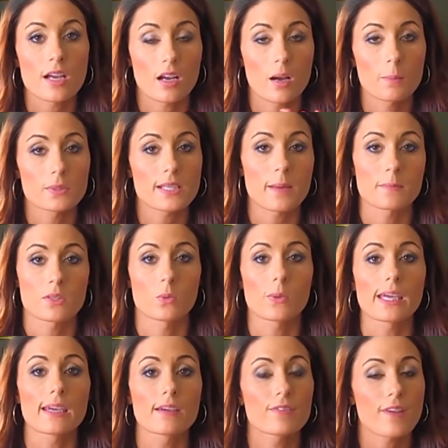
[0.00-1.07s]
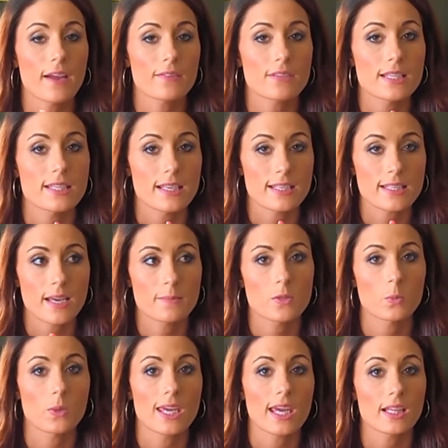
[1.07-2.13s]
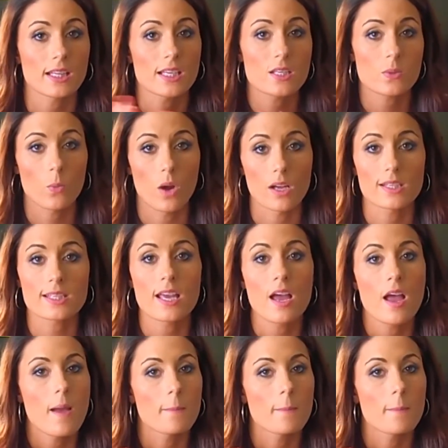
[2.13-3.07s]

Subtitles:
a couple times a week, 5 to 6 times a week, at least once.